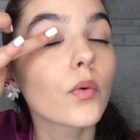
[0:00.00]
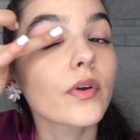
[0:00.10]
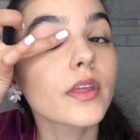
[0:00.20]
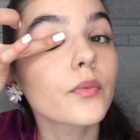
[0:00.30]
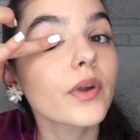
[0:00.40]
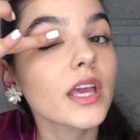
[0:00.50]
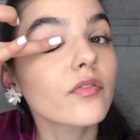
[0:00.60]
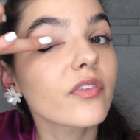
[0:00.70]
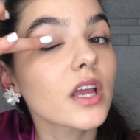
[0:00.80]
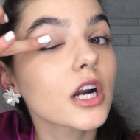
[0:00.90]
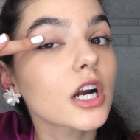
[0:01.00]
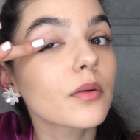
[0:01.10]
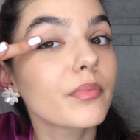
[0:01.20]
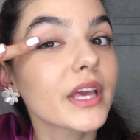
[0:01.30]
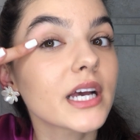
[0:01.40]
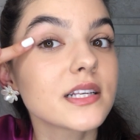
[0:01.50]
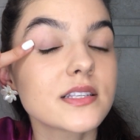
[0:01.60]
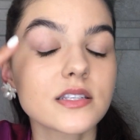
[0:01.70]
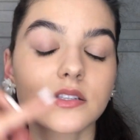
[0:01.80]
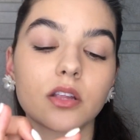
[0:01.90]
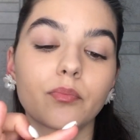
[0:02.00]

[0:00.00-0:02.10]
with the ring finger, because it's